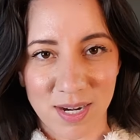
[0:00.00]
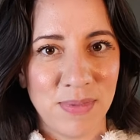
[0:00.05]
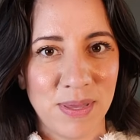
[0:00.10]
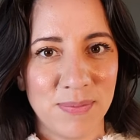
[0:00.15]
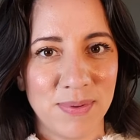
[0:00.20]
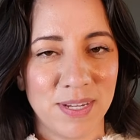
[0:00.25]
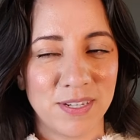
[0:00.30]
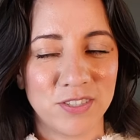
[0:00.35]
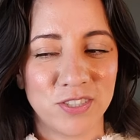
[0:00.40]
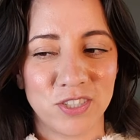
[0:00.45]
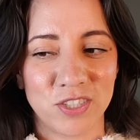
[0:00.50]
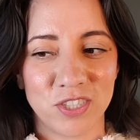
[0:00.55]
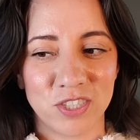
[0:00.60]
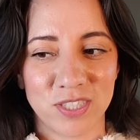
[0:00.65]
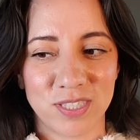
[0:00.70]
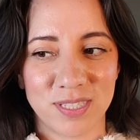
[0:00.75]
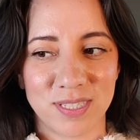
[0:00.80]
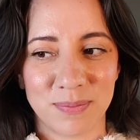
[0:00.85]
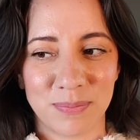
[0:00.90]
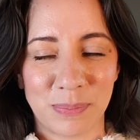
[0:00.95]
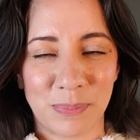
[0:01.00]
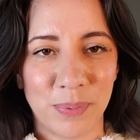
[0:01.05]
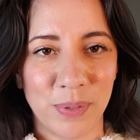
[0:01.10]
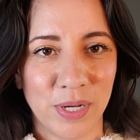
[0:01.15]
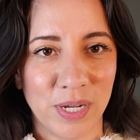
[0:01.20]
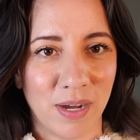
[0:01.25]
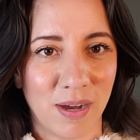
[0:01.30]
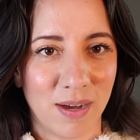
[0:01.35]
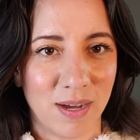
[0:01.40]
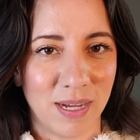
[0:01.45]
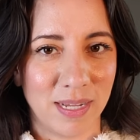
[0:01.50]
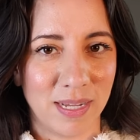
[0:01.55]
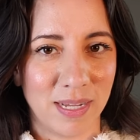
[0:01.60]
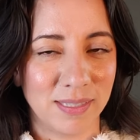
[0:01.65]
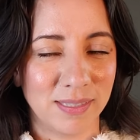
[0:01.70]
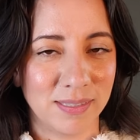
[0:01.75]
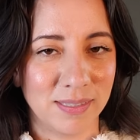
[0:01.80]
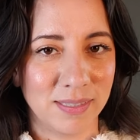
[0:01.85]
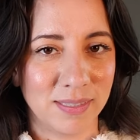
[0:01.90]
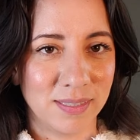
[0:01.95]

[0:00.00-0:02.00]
Maybe I should just put on